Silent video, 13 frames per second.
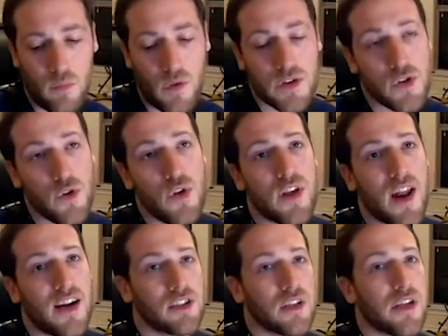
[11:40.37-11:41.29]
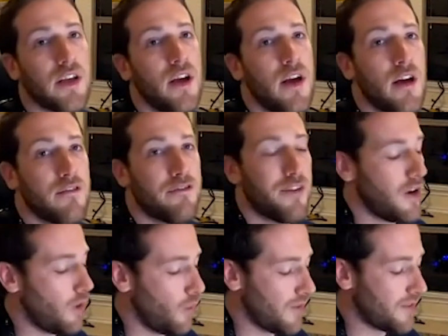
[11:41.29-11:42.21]
So you can actually
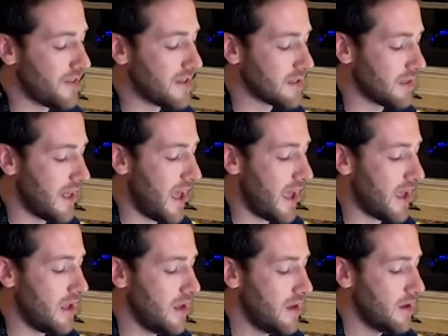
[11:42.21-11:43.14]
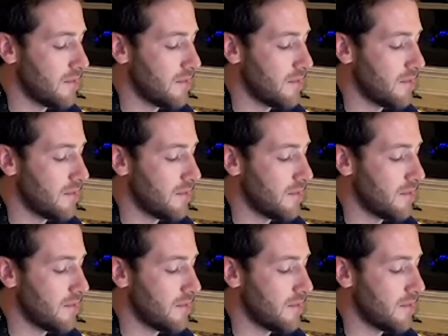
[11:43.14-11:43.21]
fiddle with the delay